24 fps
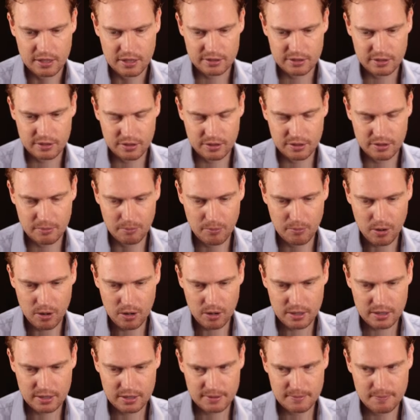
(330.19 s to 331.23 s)
So the
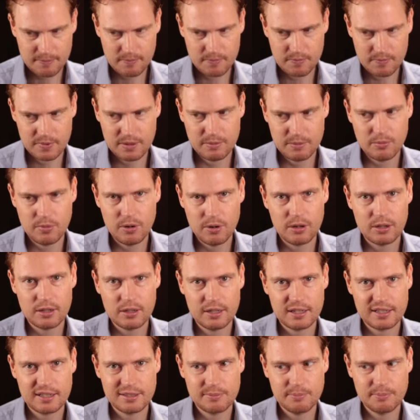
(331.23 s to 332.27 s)
market
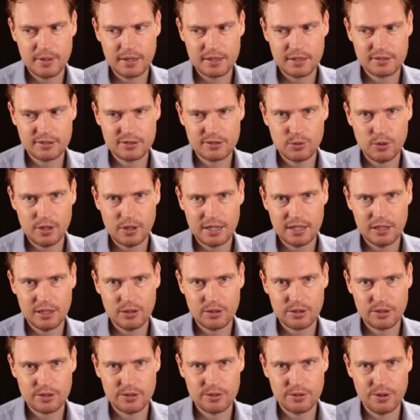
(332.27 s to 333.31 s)
expects quite a
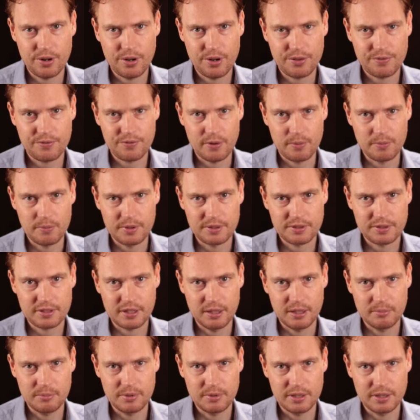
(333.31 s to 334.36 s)
lot of growth from this
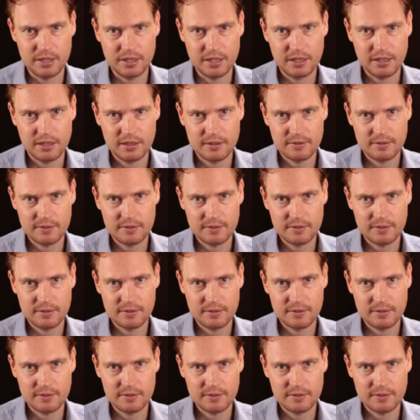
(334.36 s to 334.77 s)
company.